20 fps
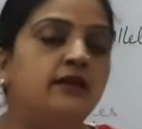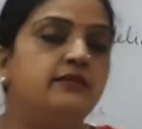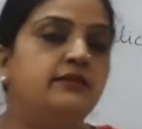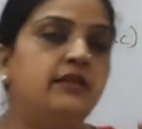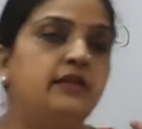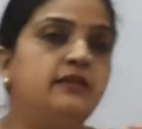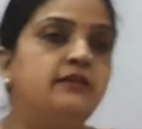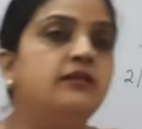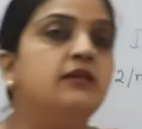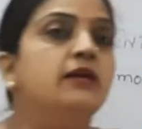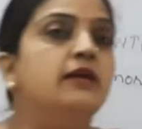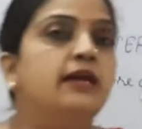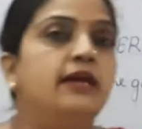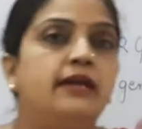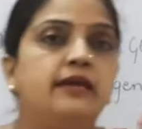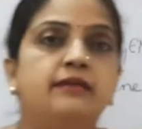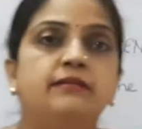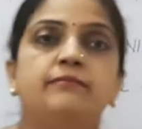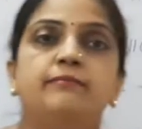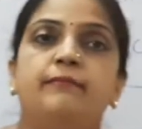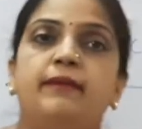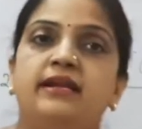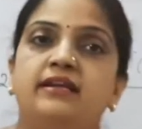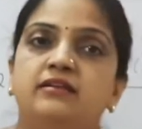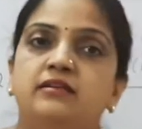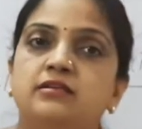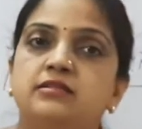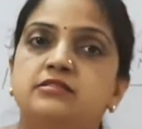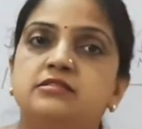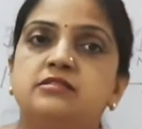then in
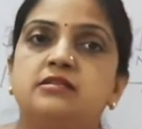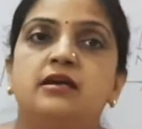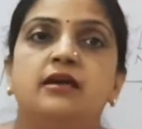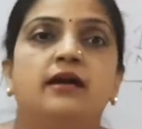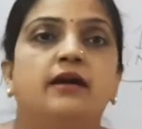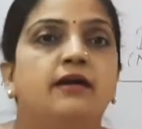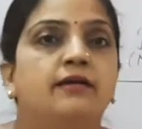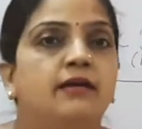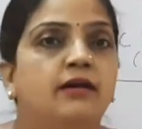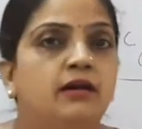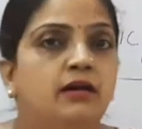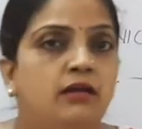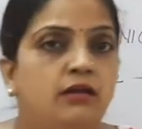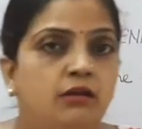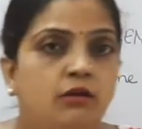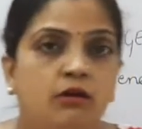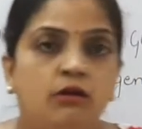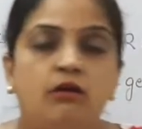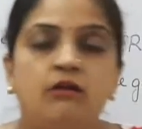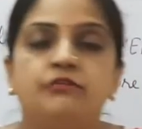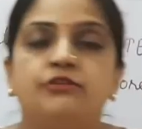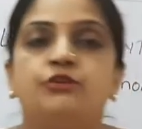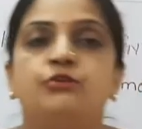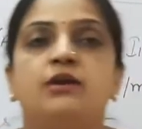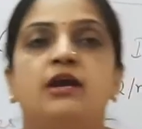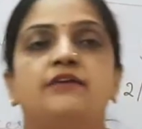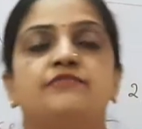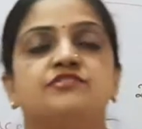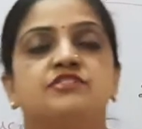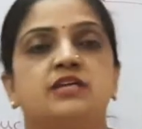Mendel's law you
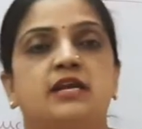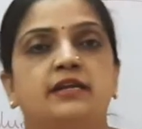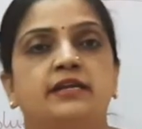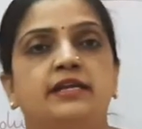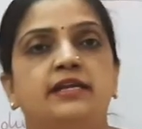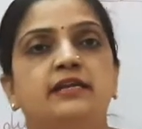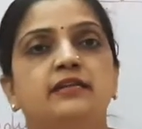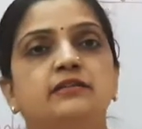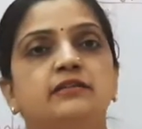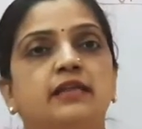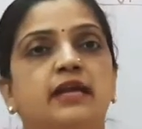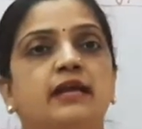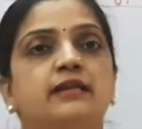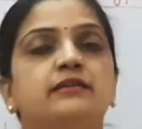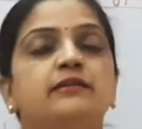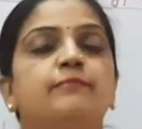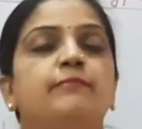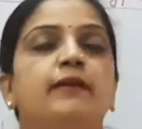have studied that